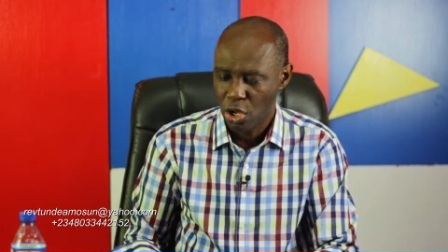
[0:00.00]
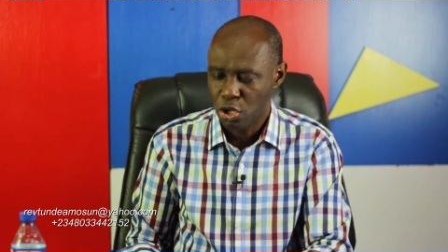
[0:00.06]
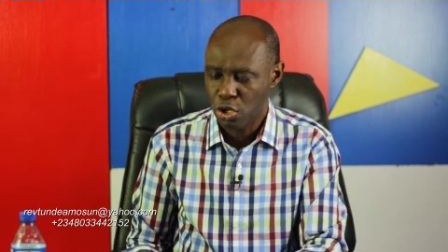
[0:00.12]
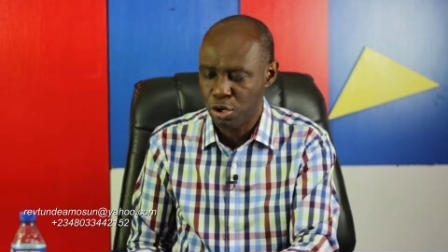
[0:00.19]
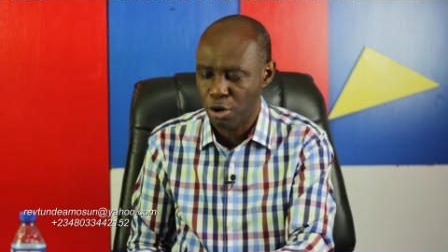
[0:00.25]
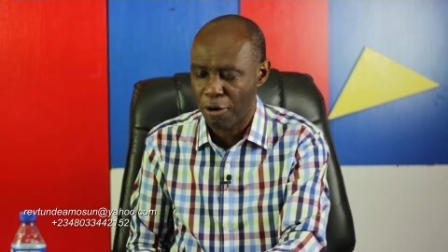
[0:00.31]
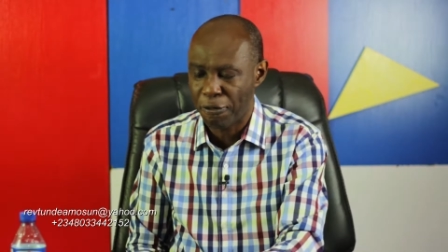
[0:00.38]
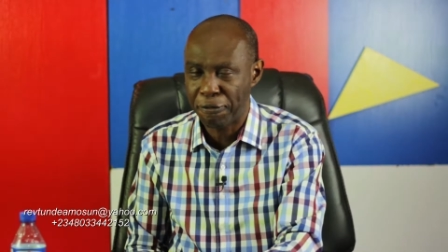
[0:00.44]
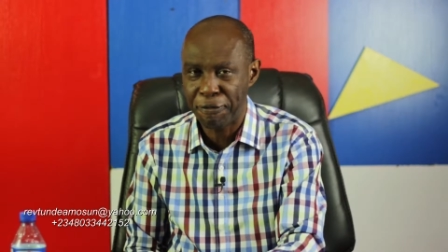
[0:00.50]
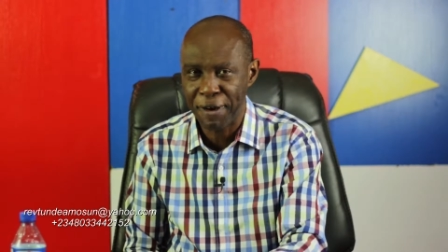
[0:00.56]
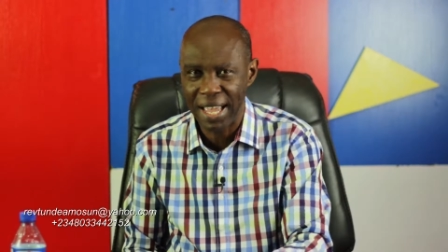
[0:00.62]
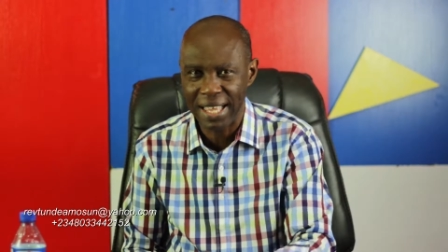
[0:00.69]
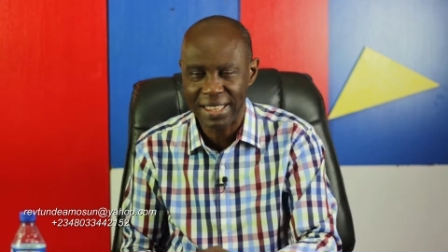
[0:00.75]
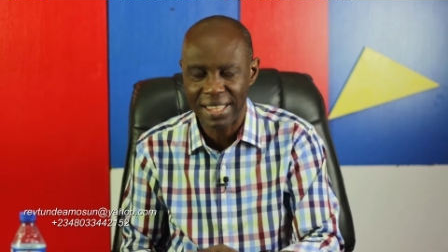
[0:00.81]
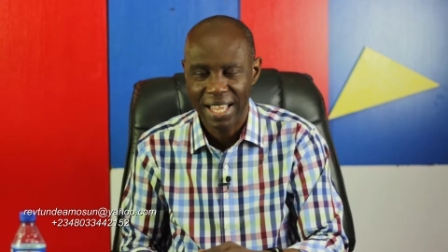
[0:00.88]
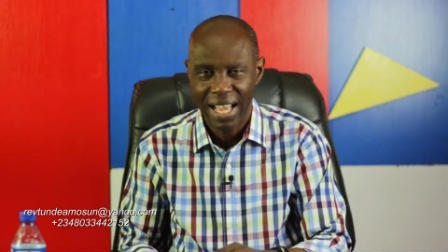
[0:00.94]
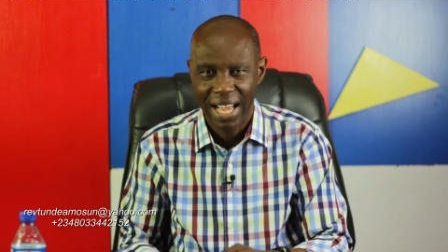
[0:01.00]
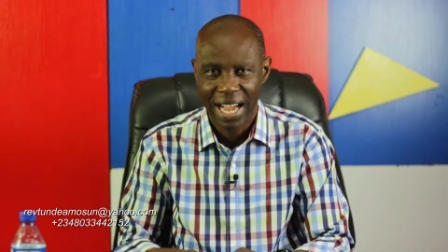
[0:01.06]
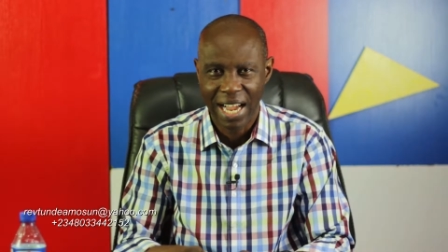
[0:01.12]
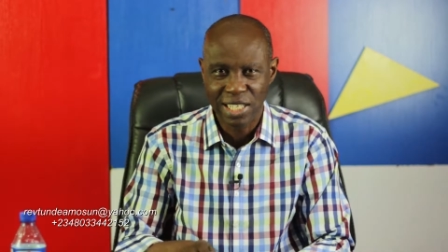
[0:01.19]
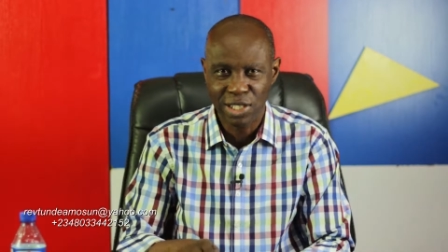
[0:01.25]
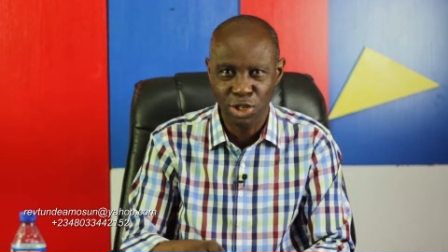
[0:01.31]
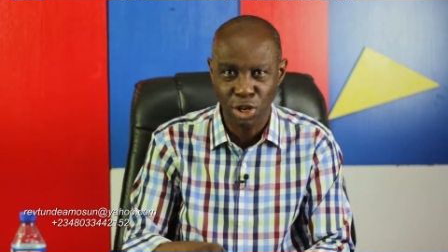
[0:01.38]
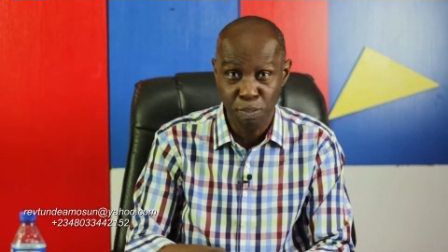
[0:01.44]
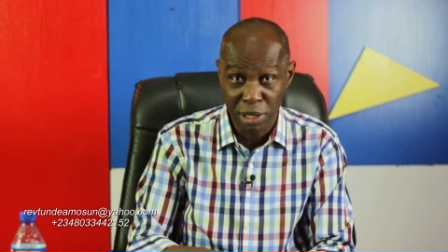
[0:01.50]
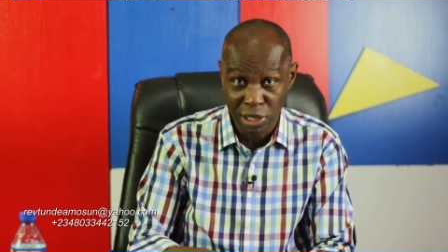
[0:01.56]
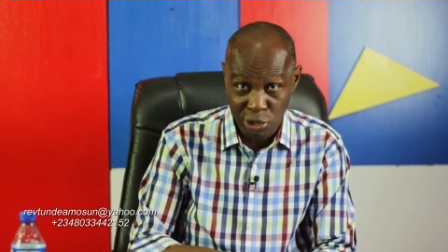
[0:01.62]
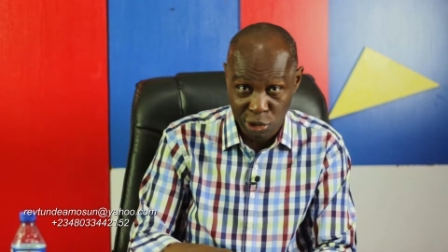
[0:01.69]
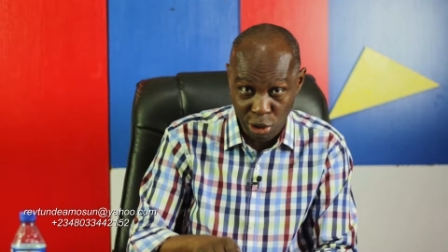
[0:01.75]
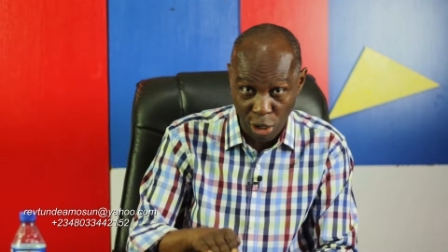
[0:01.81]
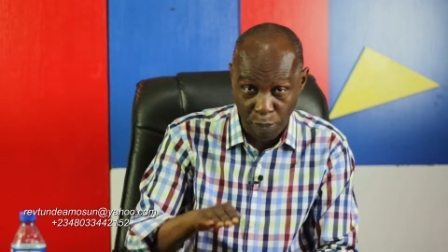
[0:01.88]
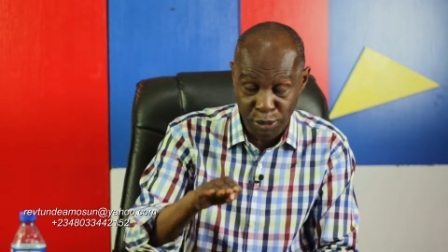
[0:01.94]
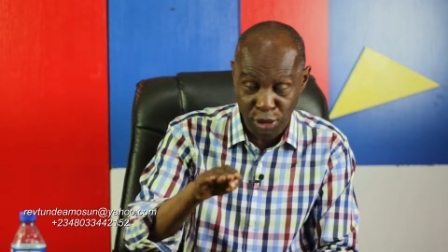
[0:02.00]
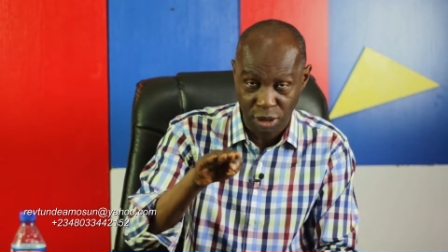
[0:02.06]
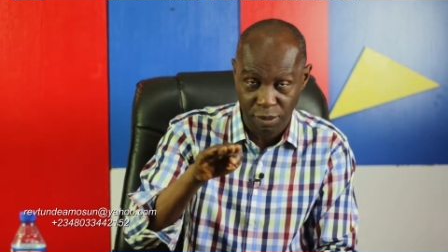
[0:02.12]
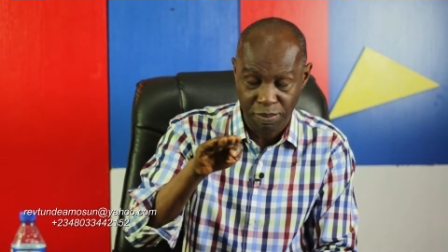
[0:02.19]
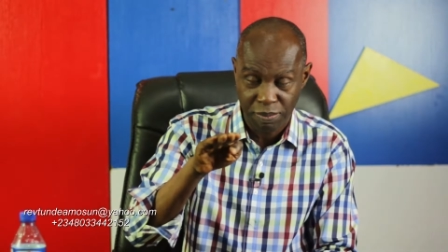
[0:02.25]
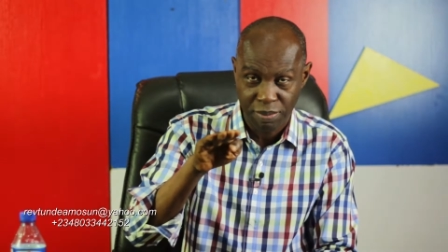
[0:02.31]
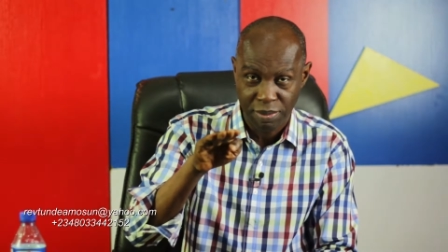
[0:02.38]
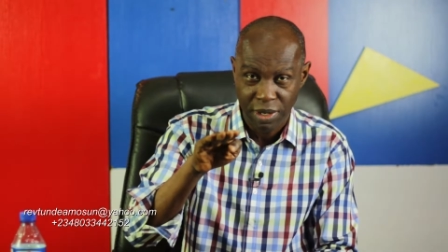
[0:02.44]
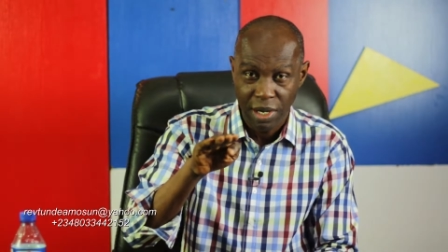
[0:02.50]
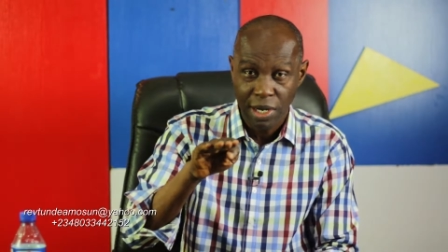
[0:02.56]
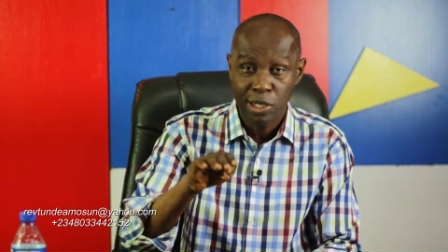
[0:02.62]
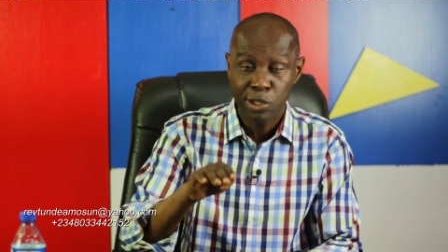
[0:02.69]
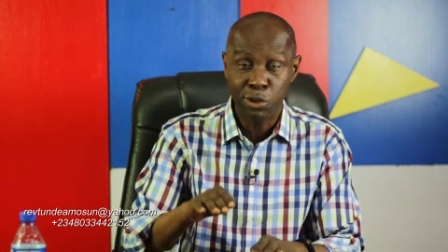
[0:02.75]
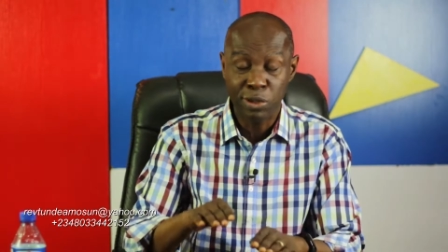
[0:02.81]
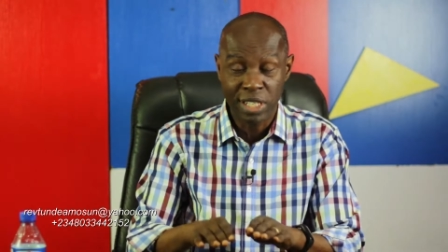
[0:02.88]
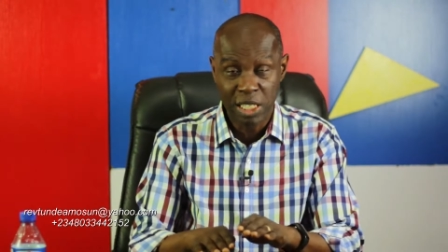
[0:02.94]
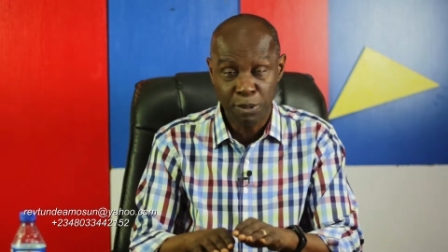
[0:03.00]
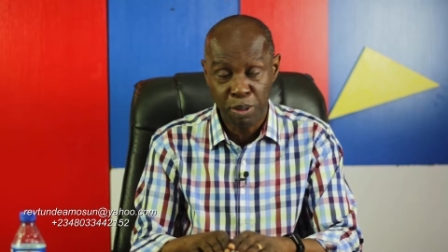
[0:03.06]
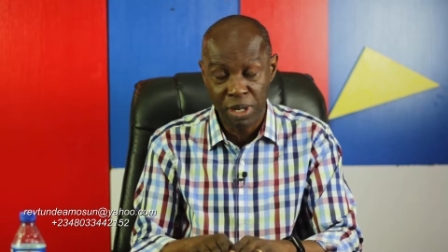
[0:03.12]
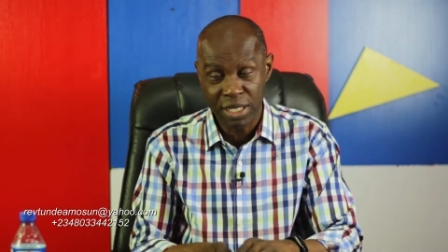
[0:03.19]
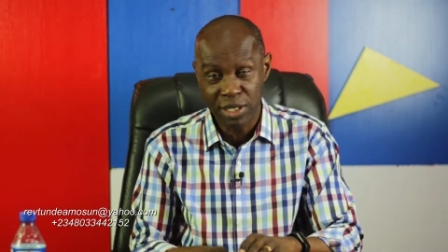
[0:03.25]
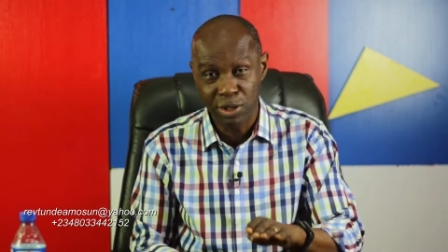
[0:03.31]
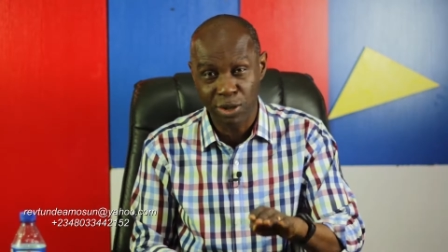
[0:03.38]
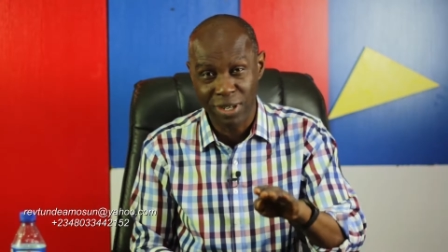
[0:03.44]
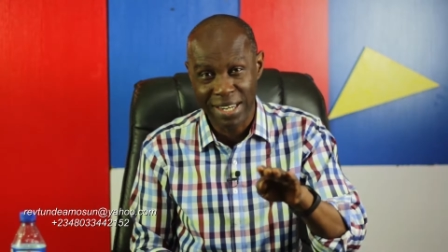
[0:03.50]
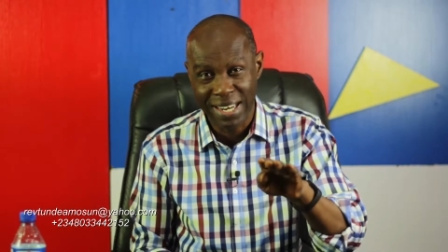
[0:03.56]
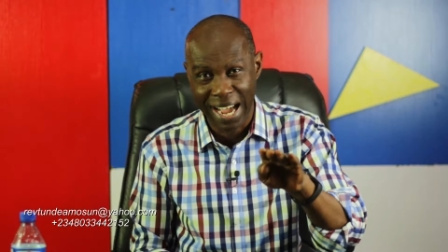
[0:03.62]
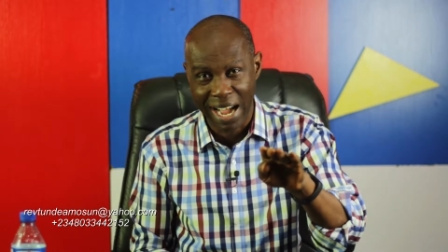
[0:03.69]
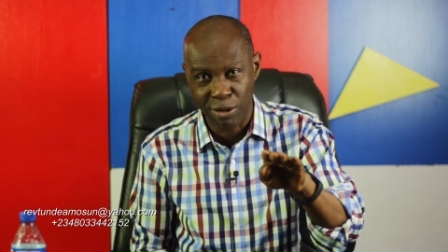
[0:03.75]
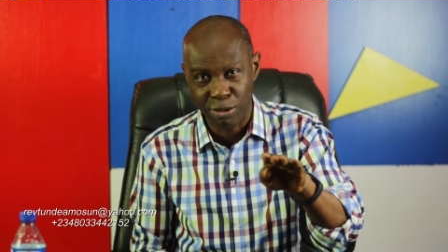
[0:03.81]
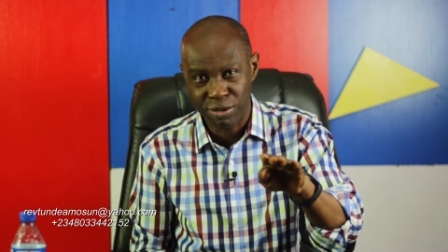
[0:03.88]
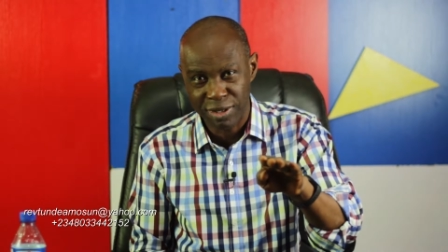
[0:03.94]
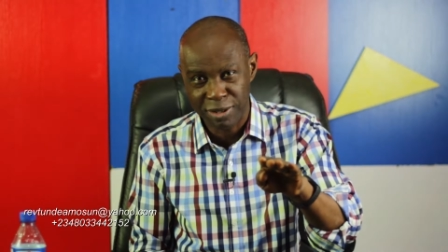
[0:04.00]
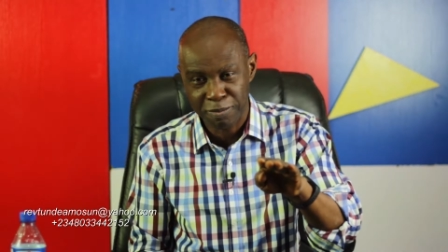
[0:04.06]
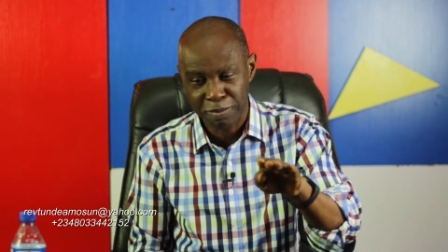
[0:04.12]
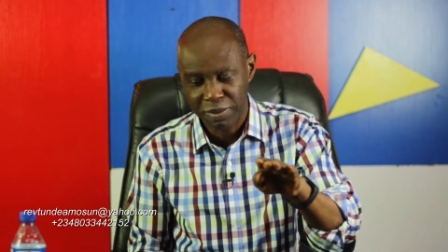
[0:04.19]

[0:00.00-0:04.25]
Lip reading: Your faith has not been topped up to displace your doubt.